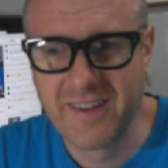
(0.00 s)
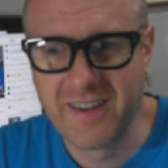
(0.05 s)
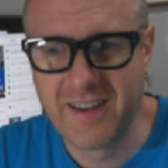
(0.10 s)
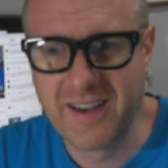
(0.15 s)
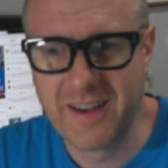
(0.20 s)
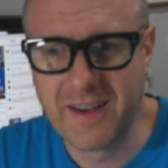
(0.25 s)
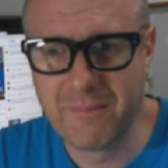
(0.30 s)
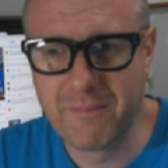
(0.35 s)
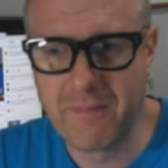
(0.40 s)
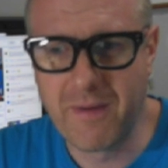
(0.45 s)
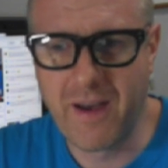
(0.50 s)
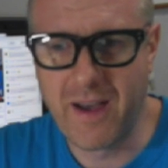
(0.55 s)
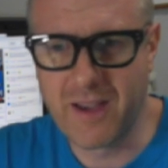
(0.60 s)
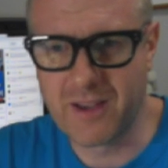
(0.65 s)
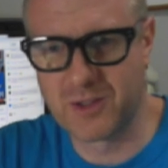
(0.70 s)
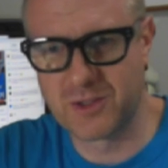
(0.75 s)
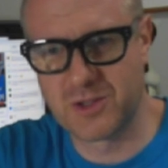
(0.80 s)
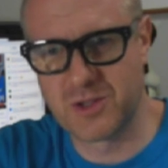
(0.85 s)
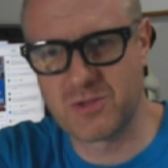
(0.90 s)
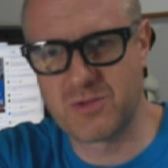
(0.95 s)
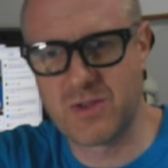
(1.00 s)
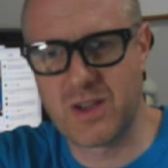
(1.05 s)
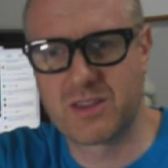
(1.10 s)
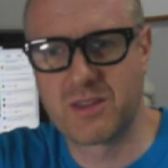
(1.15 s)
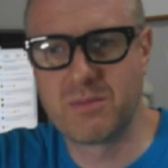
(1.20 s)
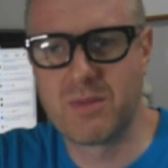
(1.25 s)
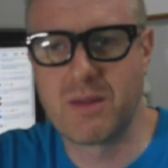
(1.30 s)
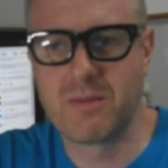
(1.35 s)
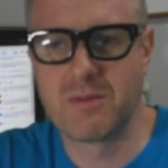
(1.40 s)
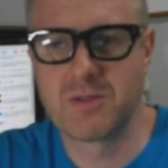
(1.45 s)
I got
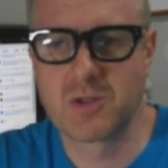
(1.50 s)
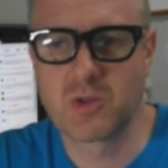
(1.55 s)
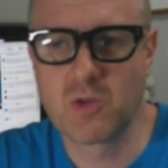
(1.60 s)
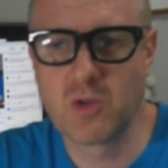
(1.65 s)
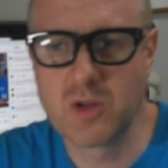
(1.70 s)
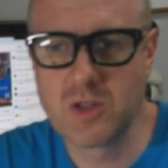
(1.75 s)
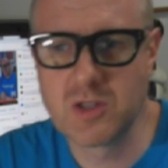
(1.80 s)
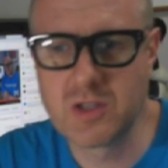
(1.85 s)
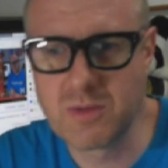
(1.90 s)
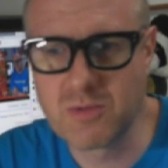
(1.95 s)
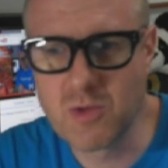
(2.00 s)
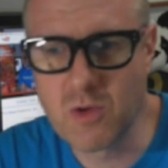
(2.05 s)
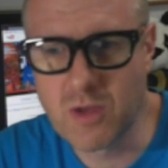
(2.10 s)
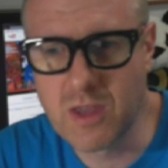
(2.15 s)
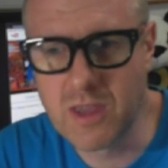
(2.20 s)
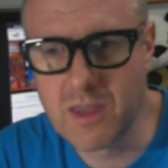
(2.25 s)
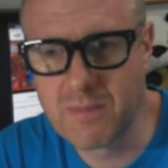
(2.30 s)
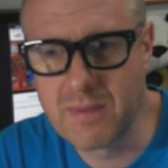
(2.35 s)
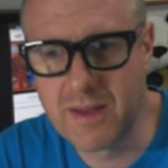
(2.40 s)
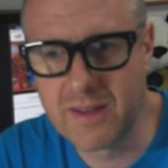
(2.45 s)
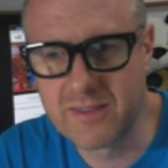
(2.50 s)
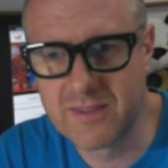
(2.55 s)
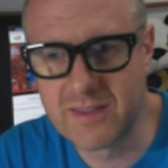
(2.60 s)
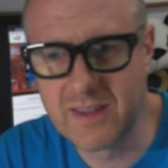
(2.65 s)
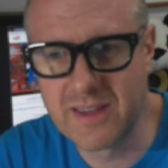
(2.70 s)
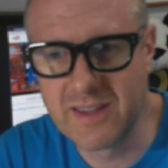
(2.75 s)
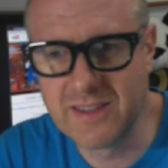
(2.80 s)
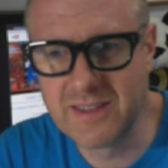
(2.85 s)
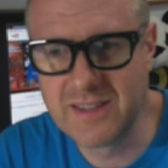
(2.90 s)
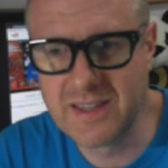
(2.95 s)
distracted by Mr. Kordychev talking about
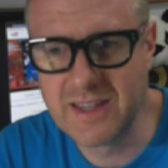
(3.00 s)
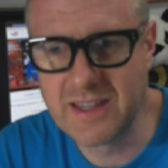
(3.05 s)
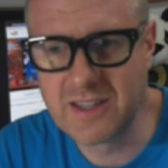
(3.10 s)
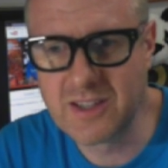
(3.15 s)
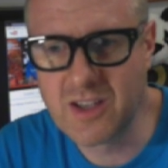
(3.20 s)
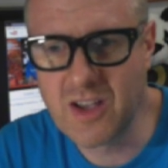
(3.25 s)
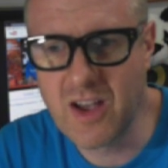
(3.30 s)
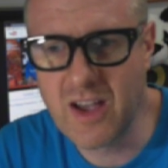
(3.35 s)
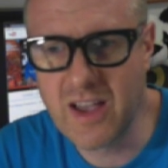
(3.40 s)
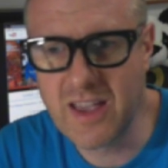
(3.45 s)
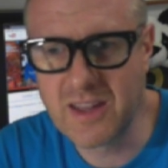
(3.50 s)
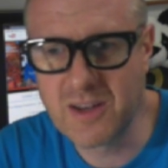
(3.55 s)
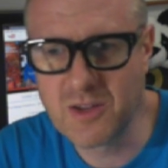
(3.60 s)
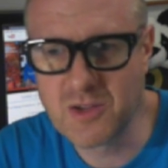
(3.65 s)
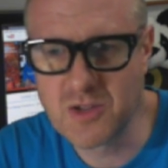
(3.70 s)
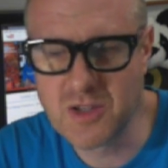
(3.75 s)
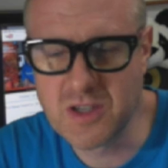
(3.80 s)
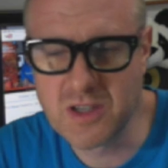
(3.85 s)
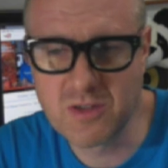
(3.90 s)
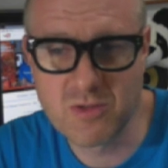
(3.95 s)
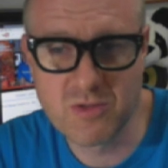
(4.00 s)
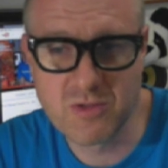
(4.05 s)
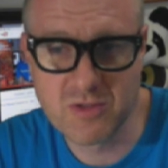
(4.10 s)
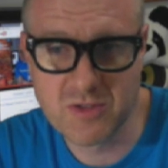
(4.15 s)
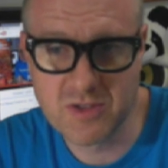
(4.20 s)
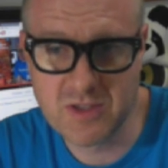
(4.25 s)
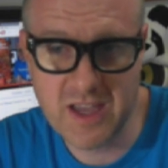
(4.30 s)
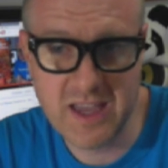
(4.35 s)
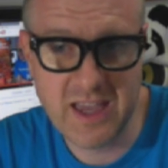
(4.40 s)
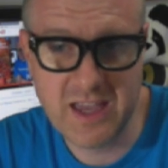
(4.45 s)
indeed cyanogen or
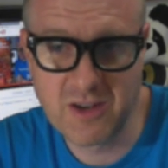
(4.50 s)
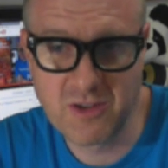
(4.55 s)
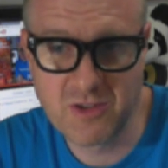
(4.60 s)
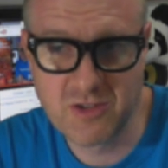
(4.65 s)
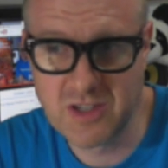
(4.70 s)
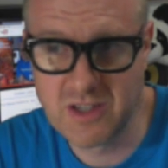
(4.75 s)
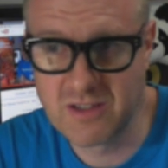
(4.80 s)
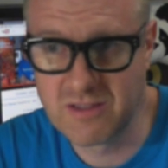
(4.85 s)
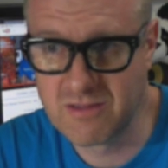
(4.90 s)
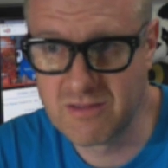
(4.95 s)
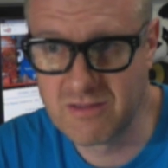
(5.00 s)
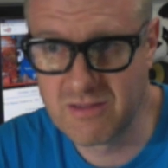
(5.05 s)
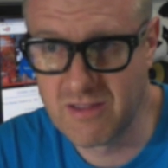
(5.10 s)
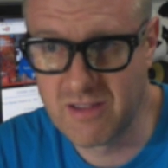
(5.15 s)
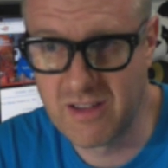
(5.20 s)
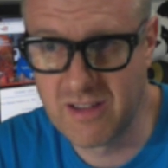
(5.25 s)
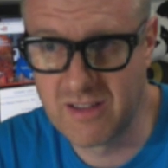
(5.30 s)
cyanogen.